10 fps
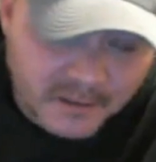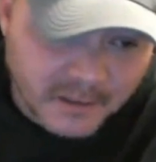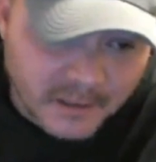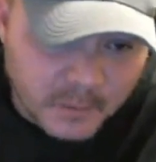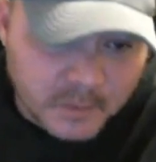him,
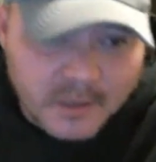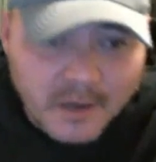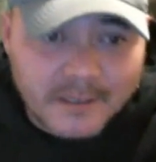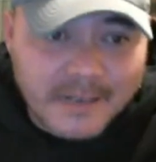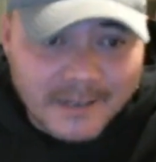he
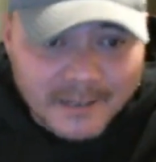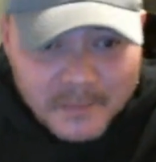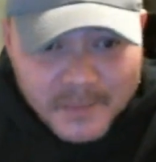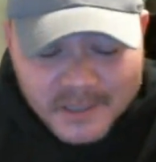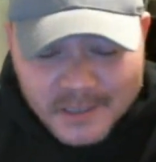was knocking
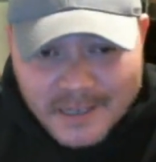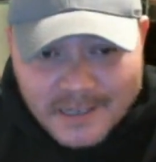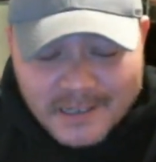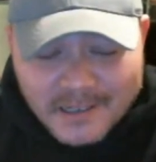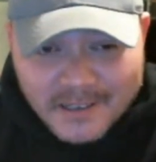out a
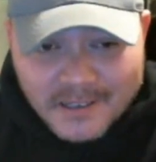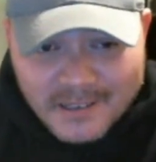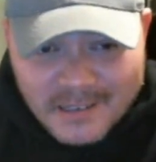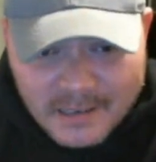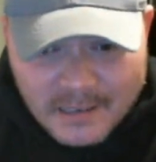commission at
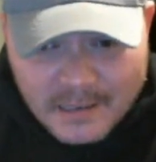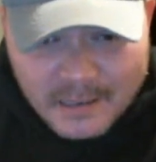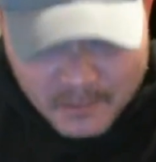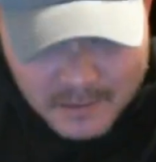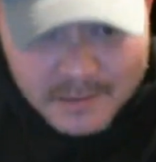
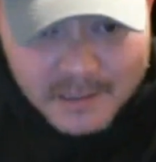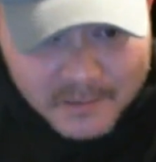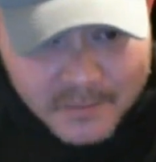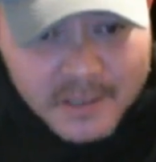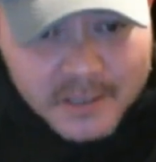
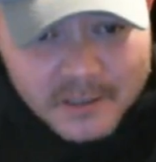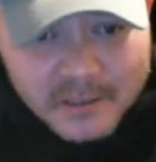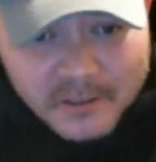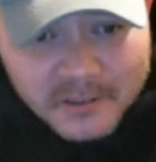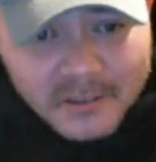the
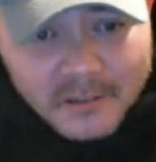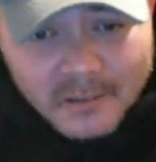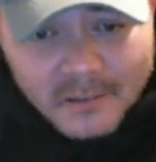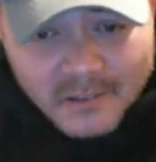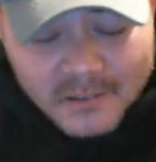convention,
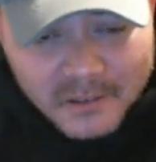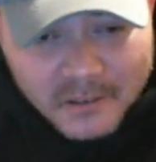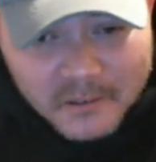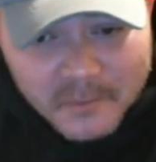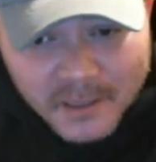dude.
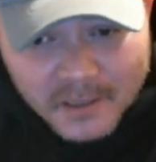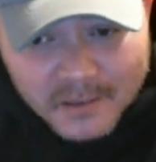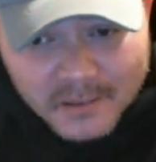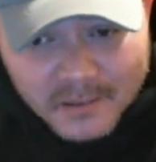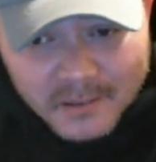You know what I
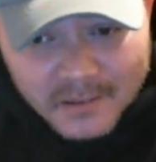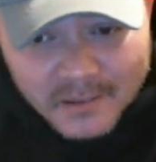mean?